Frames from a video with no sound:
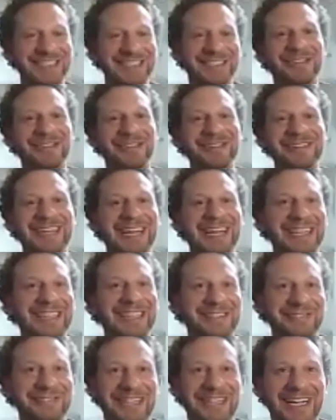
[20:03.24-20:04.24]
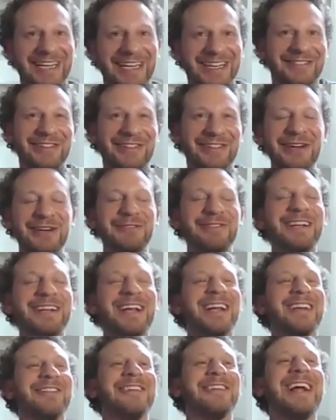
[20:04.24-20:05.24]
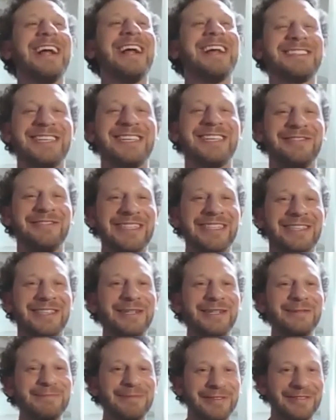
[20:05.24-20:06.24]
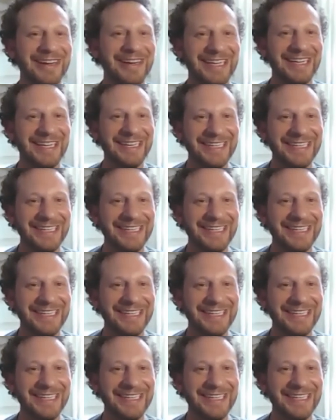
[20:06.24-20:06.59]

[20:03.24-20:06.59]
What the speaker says: old heads, we gotta rest and recuperate.